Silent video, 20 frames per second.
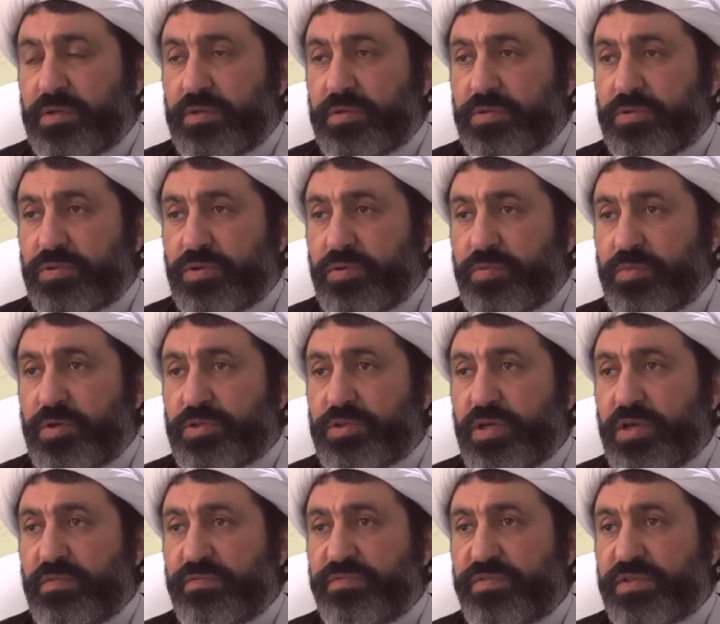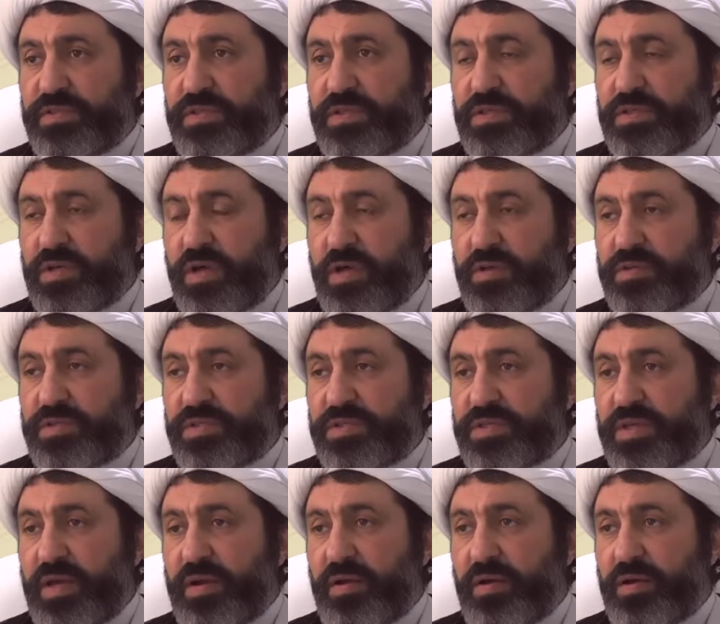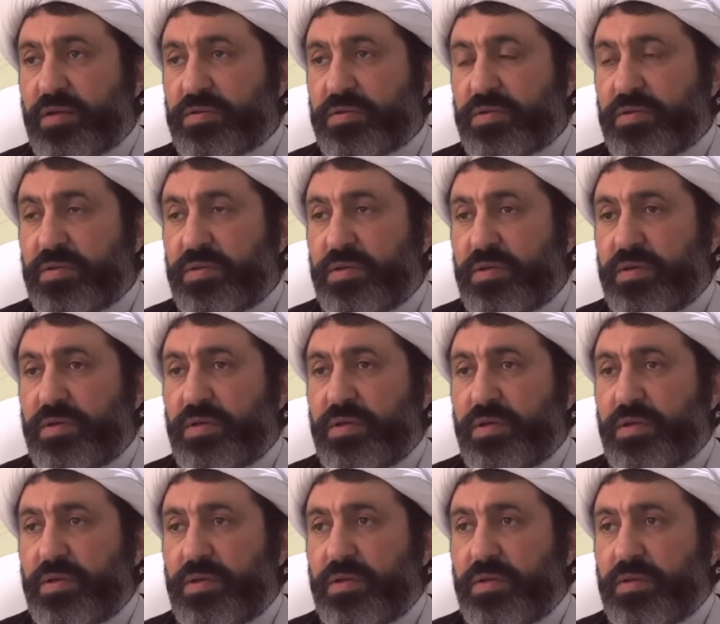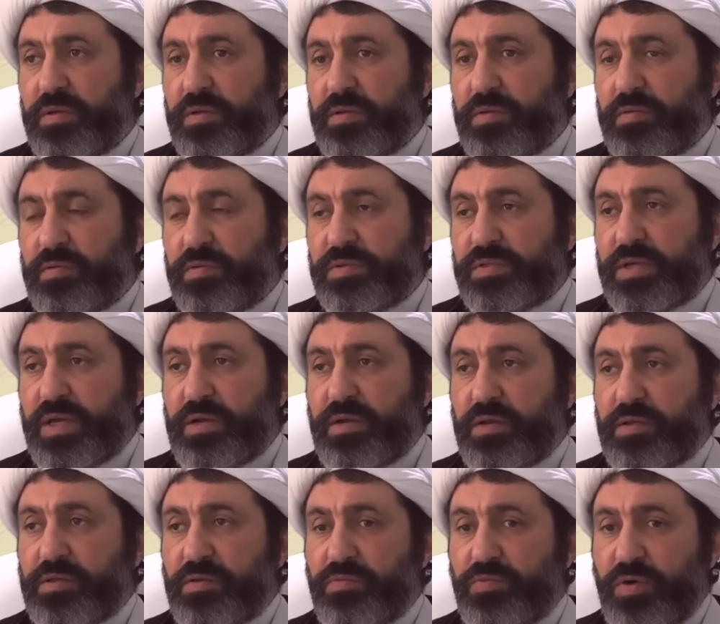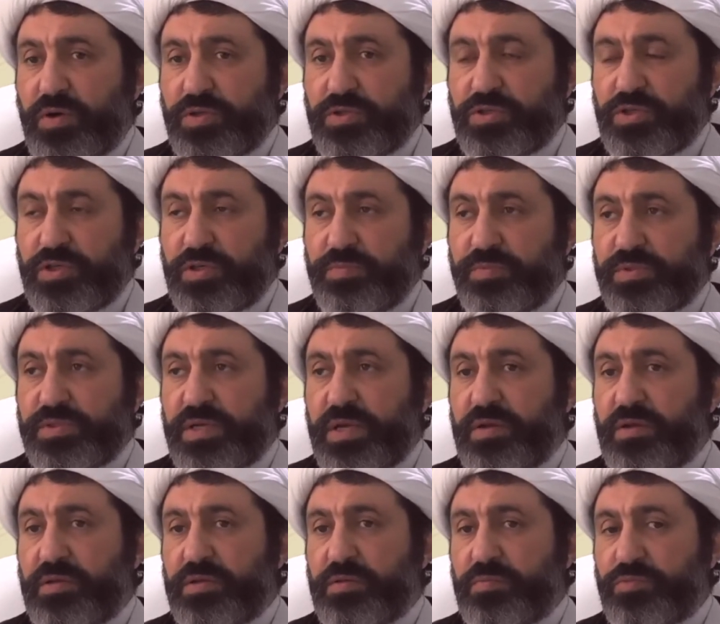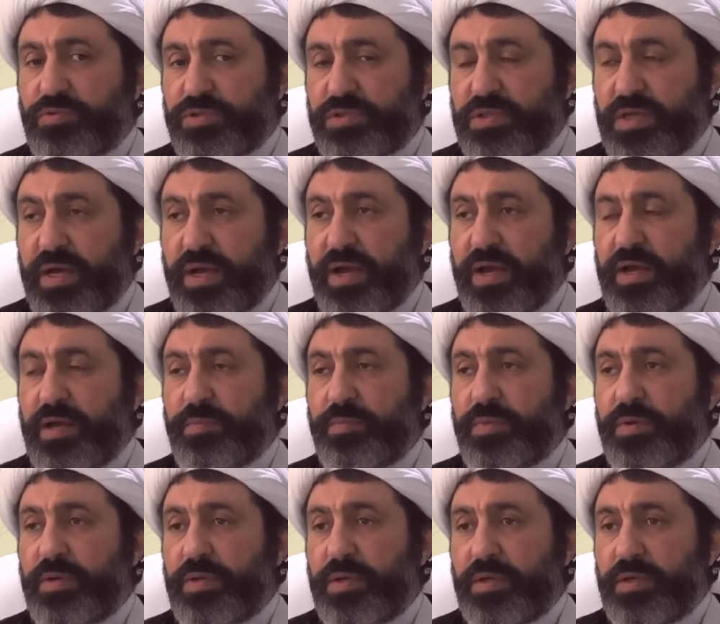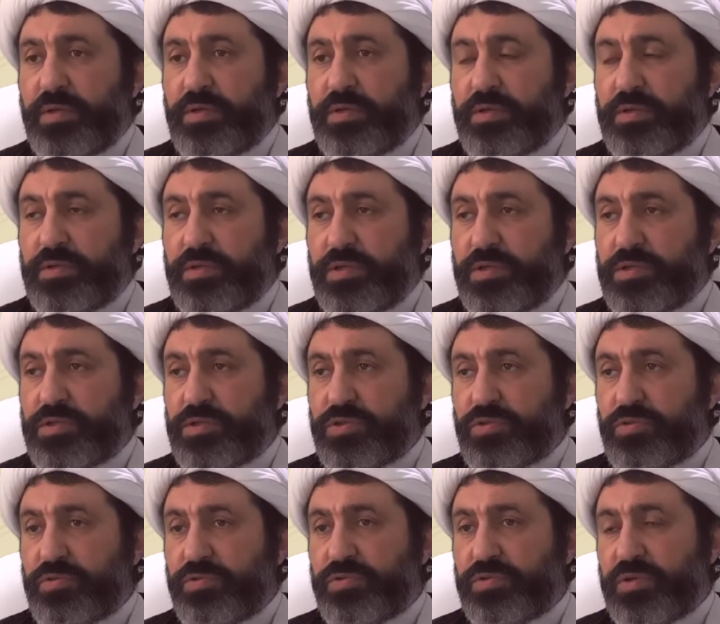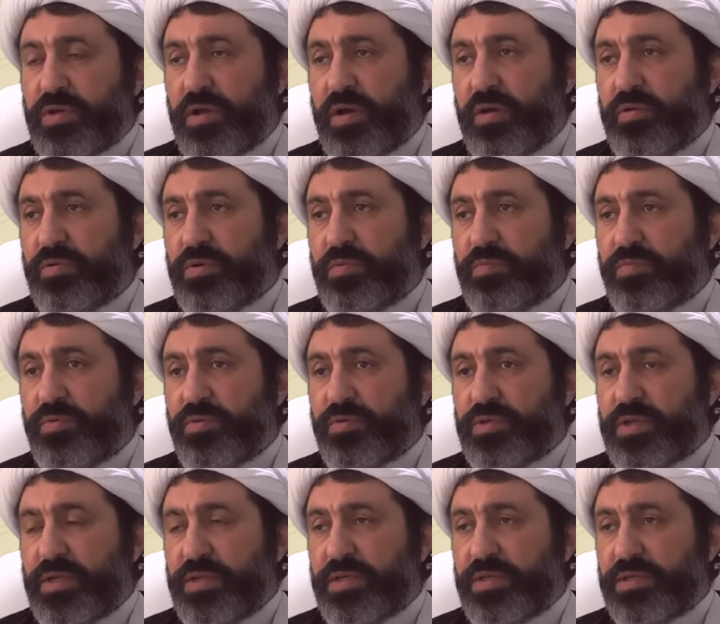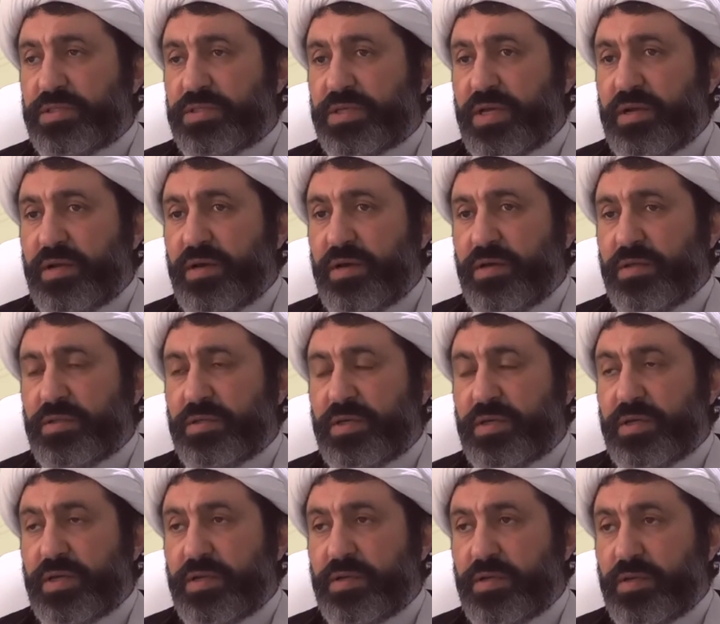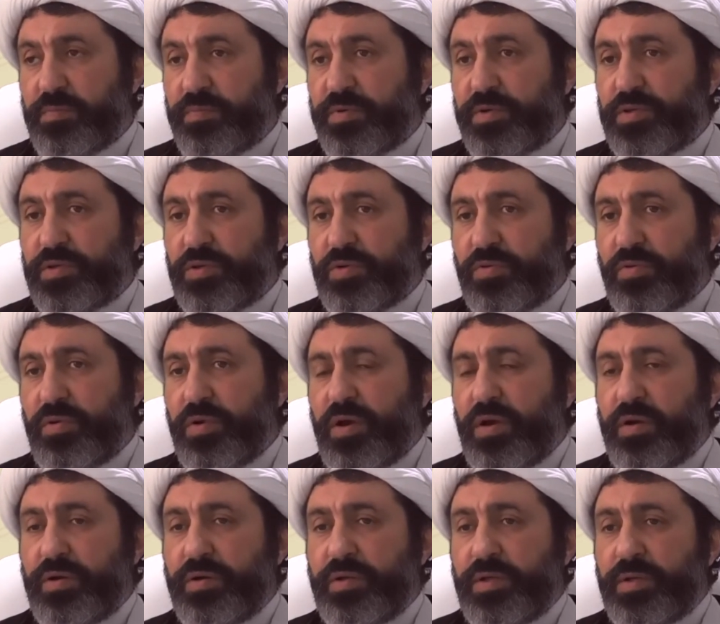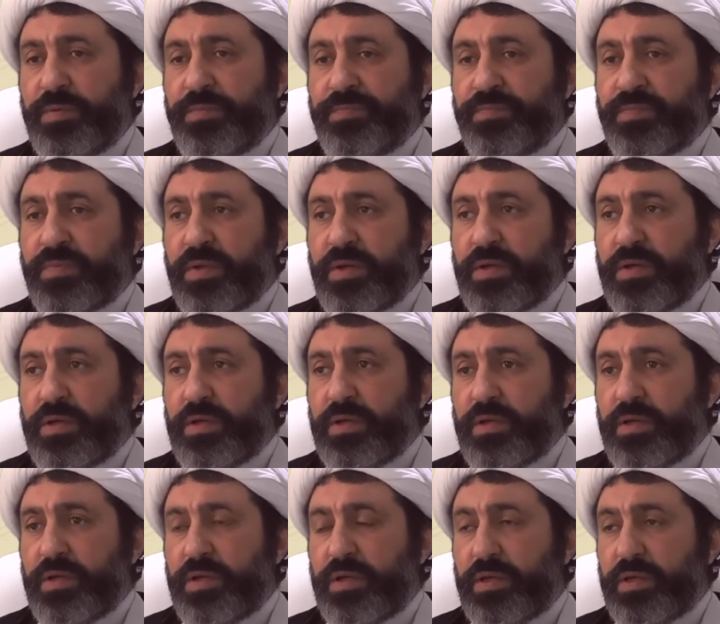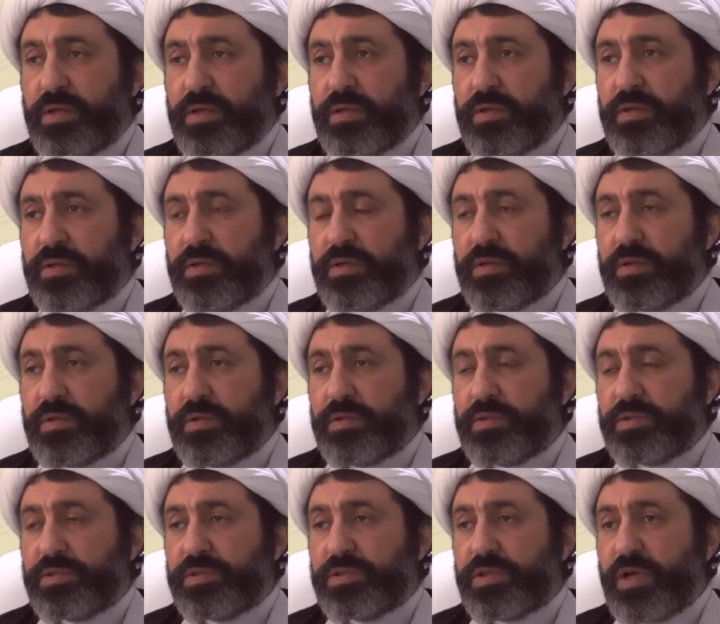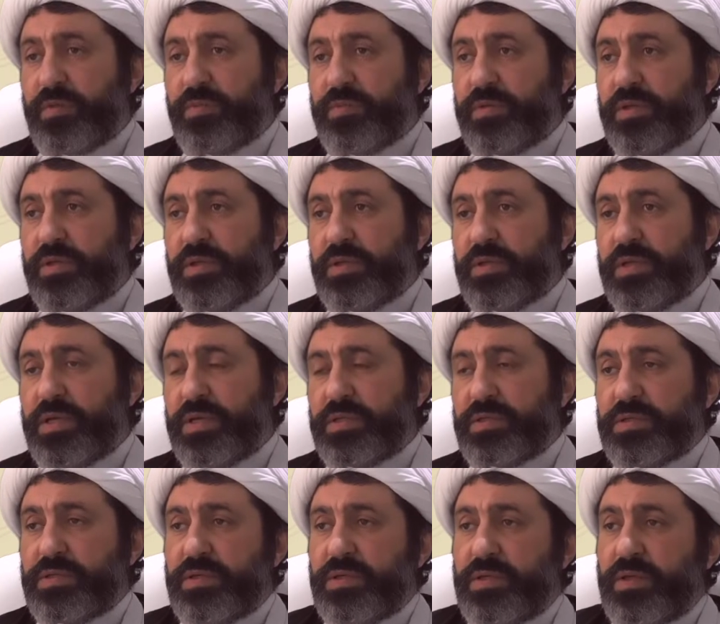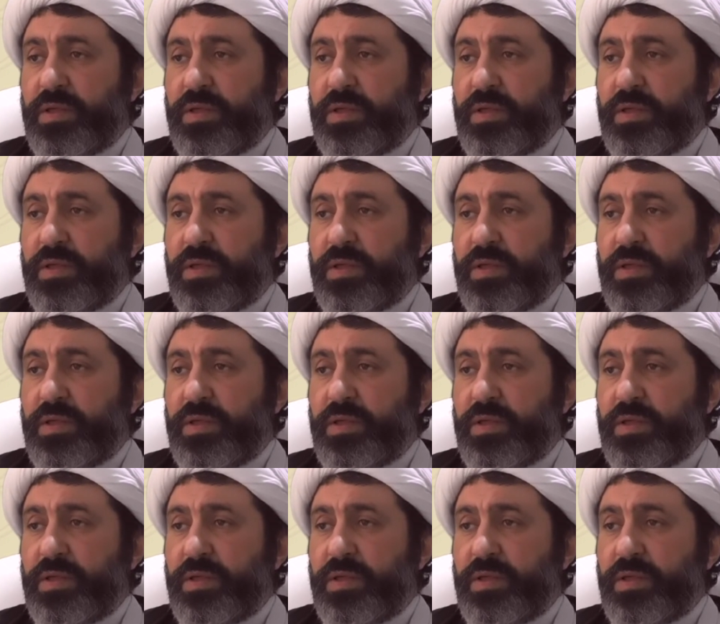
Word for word: so much emphasis on salat salat wajib salat mustahab this shows how important is salat and in particular uh, something that